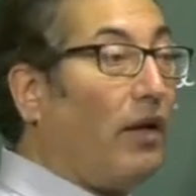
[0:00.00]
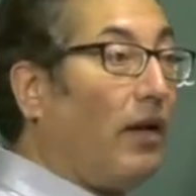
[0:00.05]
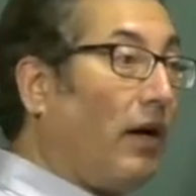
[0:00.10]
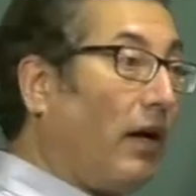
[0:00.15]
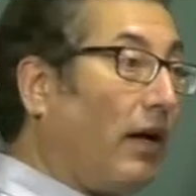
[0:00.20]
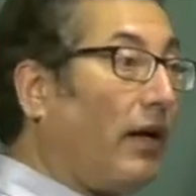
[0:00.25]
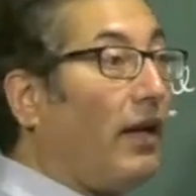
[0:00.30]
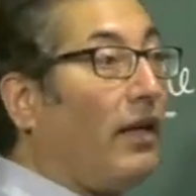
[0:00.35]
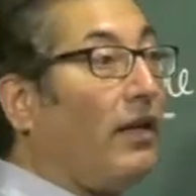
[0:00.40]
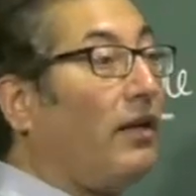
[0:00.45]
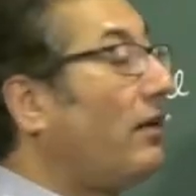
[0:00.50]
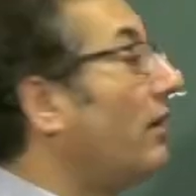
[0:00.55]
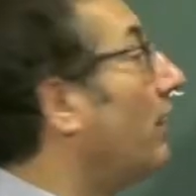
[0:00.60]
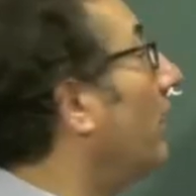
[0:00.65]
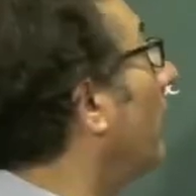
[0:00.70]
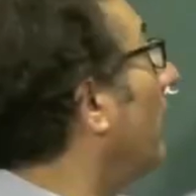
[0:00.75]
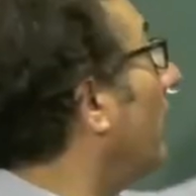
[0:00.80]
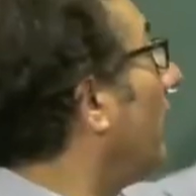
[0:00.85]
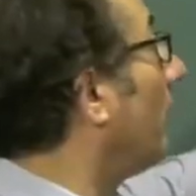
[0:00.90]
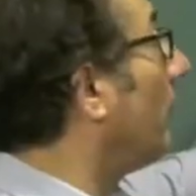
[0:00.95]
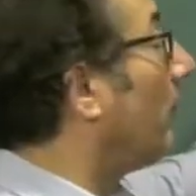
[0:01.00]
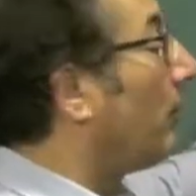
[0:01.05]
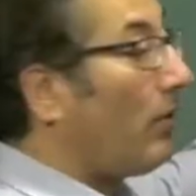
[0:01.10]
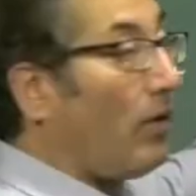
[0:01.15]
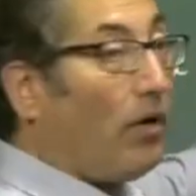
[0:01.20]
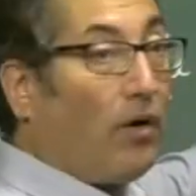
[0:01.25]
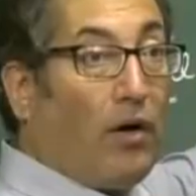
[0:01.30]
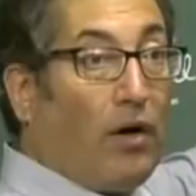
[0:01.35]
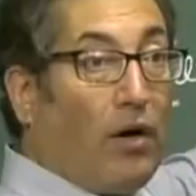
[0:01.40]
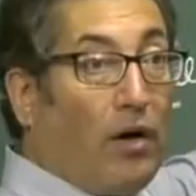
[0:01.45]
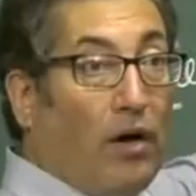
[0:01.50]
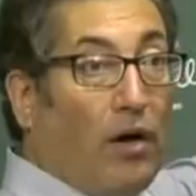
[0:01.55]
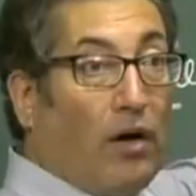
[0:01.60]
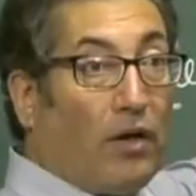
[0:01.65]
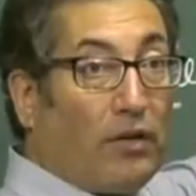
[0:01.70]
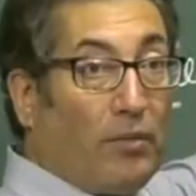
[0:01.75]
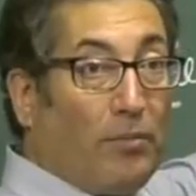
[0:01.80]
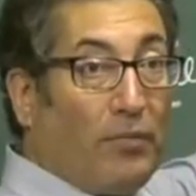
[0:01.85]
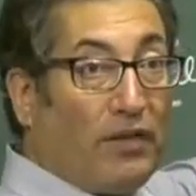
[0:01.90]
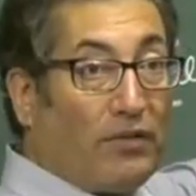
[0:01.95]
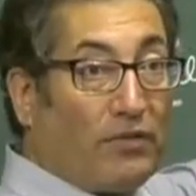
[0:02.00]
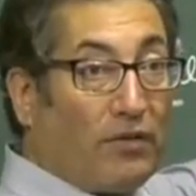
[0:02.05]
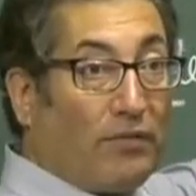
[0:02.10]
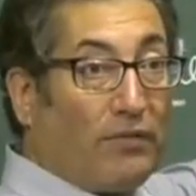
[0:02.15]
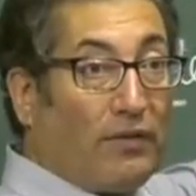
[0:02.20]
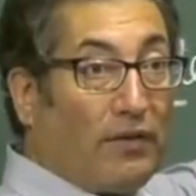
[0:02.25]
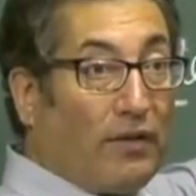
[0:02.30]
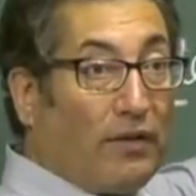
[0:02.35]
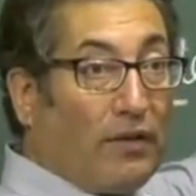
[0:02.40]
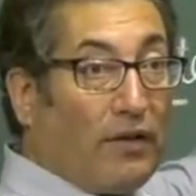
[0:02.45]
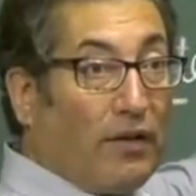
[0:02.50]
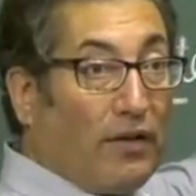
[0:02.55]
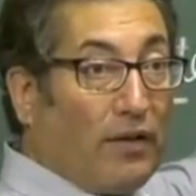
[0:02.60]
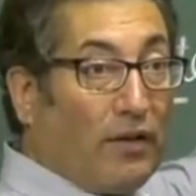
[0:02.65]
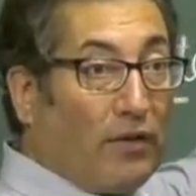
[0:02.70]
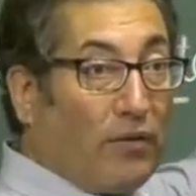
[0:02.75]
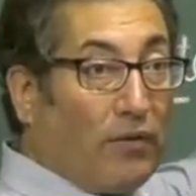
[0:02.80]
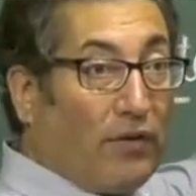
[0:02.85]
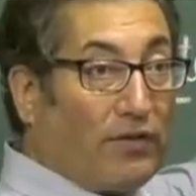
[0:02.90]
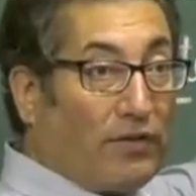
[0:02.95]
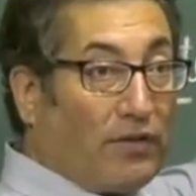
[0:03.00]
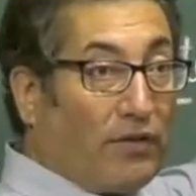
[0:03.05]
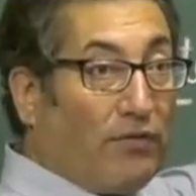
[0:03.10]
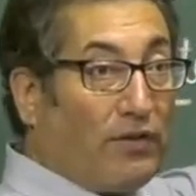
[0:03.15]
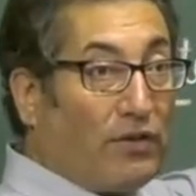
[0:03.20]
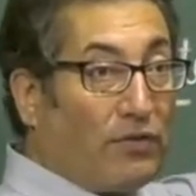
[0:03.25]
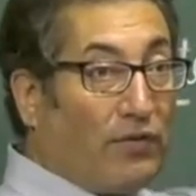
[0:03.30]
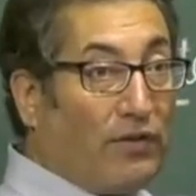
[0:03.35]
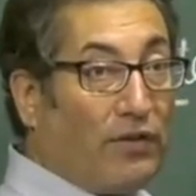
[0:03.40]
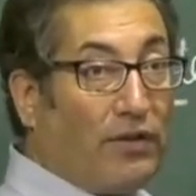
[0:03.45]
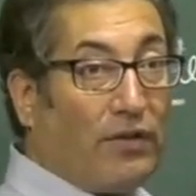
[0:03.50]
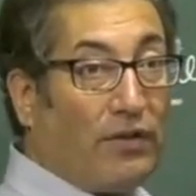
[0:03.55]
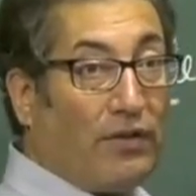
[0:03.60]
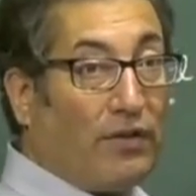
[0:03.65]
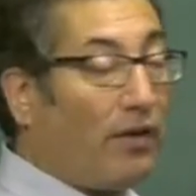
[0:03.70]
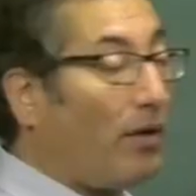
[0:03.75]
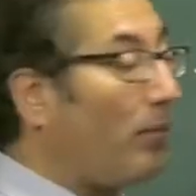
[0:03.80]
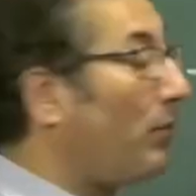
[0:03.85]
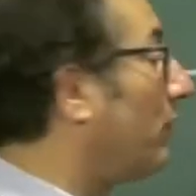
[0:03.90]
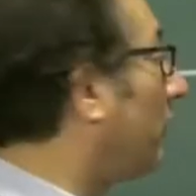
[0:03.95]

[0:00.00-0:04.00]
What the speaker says: Again, on the basis of the question which we did in double